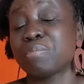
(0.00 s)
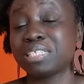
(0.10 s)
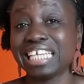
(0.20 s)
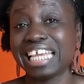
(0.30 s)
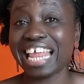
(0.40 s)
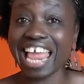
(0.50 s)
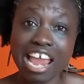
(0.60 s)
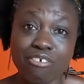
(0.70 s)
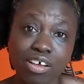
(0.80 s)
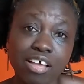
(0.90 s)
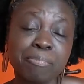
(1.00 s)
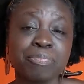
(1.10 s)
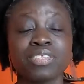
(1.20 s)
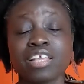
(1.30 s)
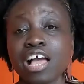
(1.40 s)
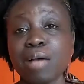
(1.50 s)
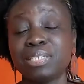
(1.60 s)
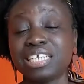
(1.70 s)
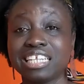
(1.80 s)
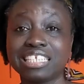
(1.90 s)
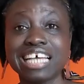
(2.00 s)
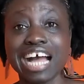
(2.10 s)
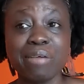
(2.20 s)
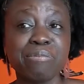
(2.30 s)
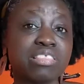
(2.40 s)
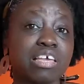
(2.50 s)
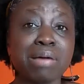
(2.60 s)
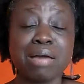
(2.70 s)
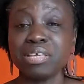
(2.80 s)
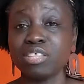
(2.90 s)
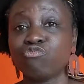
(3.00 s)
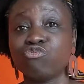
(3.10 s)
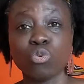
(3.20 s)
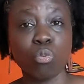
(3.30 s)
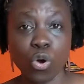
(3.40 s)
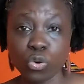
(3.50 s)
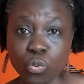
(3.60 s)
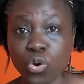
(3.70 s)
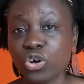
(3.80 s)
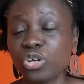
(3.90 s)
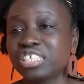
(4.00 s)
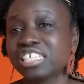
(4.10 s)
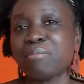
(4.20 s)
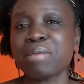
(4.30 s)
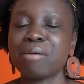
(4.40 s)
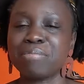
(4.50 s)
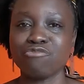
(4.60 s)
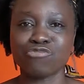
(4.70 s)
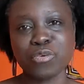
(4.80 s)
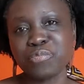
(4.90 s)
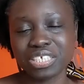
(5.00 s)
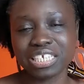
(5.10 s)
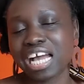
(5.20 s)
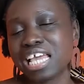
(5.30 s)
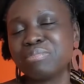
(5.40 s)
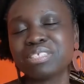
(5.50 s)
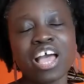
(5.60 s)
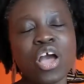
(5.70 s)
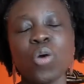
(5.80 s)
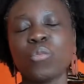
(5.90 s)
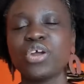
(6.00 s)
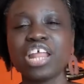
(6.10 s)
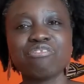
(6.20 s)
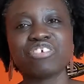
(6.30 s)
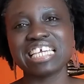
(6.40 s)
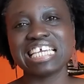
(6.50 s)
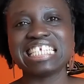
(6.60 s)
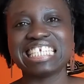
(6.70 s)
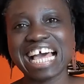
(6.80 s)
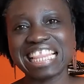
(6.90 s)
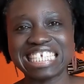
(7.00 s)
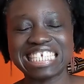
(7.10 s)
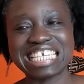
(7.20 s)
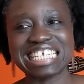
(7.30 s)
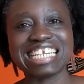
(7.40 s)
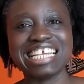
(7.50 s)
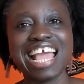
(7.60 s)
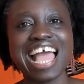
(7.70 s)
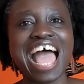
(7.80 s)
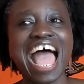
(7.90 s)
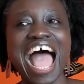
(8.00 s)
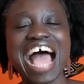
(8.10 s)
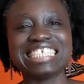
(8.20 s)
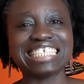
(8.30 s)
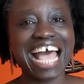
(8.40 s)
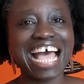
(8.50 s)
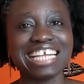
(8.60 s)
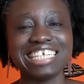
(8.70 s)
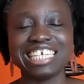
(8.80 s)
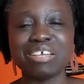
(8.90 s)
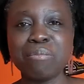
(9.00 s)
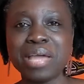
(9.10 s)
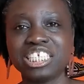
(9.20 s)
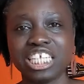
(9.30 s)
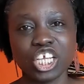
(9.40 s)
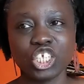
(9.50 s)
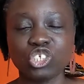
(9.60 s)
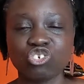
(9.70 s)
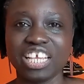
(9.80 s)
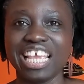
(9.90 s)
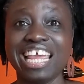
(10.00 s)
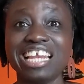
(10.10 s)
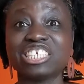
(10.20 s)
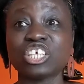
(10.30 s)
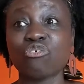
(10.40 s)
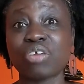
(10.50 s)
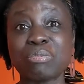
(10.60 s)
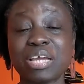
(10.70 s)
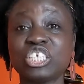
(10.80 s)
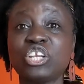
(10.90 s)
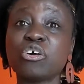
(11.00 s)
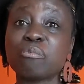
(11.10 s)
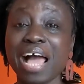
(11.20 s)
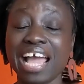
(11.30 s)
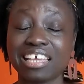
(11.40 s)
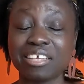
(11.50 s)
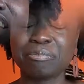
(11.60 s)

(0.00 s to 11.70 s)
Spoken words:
a particular era, a particular time, whether it might be through the world wars, it might be Roman times, whatever it is that the city has had major history in is a great way to look back.